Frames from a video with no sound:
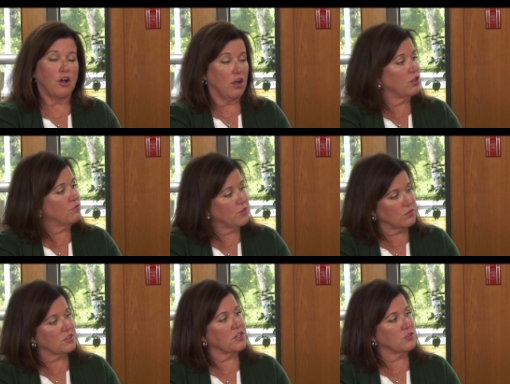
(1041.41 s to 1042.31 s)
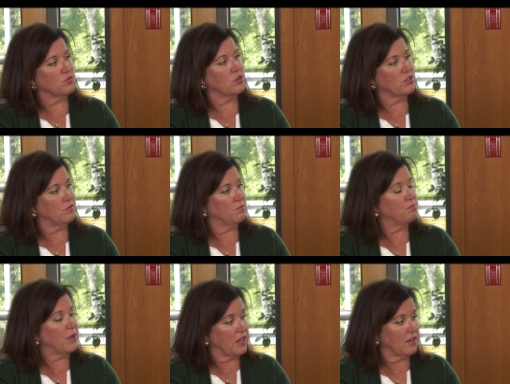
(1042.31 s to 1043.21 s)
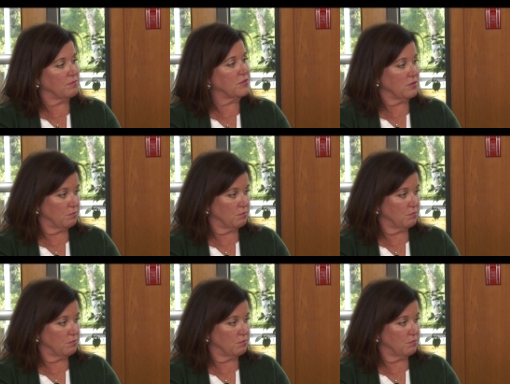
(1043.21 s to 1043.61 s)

all of those things were developed and